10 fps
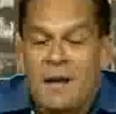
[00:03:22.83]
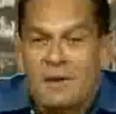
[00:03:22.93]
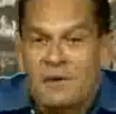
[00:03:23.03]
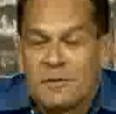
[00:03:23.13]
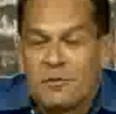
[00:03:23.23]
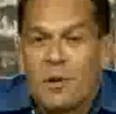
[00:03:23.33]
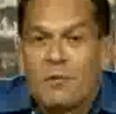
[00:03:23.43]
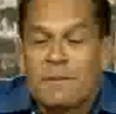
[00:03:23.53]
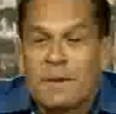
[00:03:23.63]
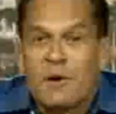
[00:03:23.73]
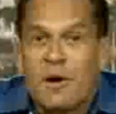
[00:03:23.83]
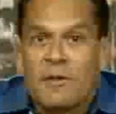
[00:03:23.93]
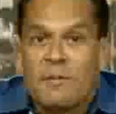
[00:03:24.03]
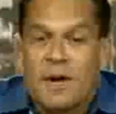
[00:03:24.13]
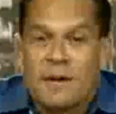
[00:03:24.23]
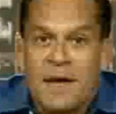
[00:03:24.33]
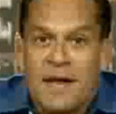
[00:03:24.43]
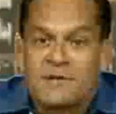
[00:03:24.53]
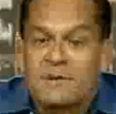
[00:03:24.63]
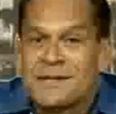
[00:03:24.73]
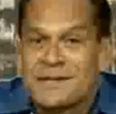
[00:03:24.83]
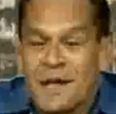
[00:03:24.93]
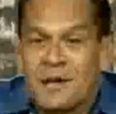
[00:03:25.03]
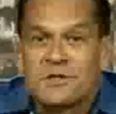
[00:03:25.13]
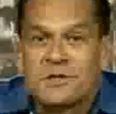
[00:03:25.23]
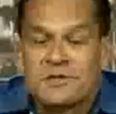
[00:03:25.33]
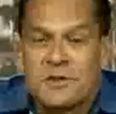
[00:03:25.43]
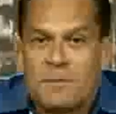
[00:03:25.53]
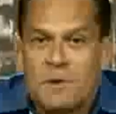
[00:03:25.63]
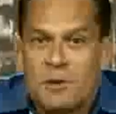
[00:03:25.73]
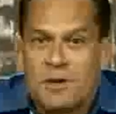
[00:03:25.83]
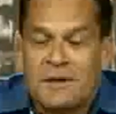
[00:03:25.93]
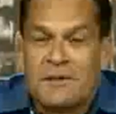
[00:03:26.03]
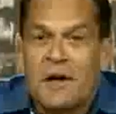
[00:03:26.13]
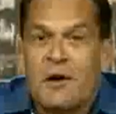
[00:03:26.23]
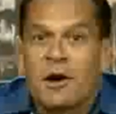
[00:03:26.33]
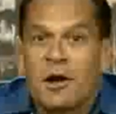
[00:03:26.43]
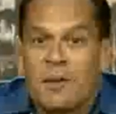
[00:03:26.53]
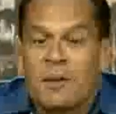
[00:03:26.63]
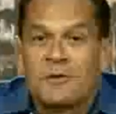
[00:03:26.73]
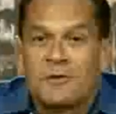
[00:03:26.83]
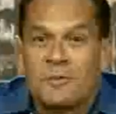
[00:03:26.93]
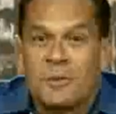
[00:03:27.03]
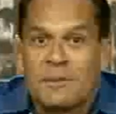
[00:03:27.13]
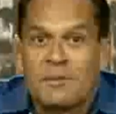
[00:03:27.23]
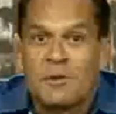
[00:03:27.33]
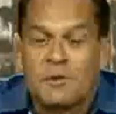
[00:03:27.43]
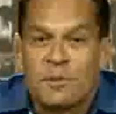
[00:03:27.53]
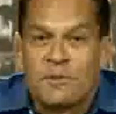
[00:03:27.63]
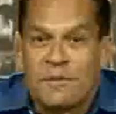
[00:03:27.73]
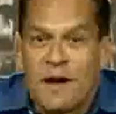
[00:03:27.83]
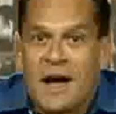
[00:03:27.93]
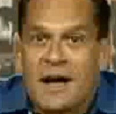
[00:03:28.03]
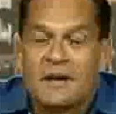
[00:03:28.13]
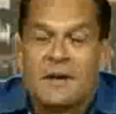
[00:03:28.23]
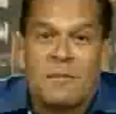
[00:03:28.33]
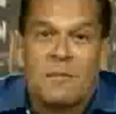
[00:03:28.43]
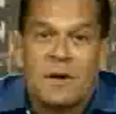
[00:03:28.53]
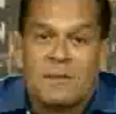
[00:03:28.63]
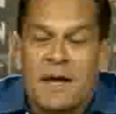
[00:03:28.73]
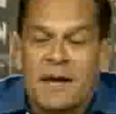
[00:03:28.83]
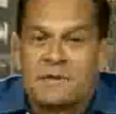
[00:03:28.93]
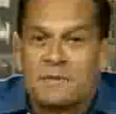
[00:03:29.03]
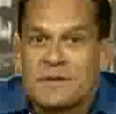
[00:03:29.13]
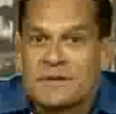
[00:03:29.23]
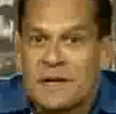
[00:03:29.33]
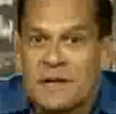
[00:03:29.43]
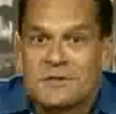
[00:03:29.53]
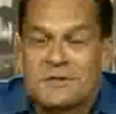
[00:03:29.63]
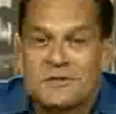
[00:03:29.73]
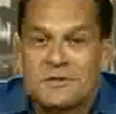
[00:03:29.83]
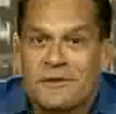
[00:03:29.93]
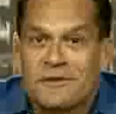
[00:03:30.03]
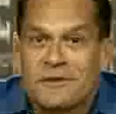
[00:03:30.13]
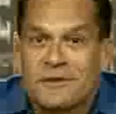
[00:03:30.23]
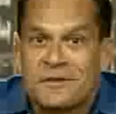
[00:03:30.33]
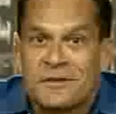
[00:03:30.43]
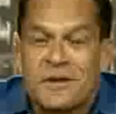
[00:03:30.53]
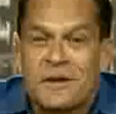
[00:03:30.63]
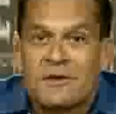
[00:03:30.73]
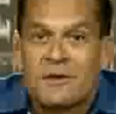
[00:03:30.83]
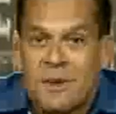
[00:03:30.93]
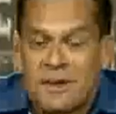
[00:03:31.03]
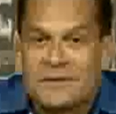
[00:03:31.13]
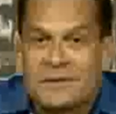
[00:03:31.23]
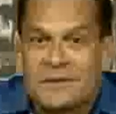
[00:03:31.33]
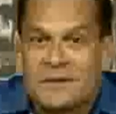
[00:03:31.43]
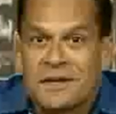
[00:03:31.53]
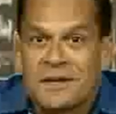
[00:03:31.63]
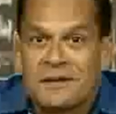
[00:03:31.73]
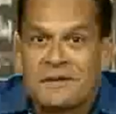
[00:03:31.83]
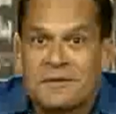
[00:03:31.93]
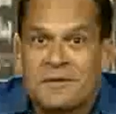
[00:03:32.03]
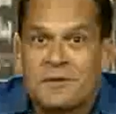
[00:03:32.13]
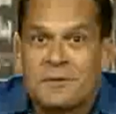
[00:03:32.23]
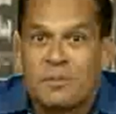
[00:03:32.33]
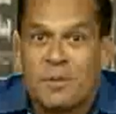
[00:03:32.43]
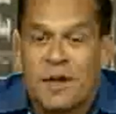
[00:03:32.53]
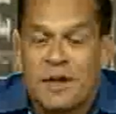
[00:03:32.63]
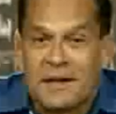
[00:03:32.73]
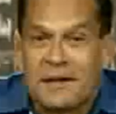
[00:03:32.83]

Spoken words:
I'm in what would be called the money management intelligence community. They are coming to people who provide money management intelligence services to basically you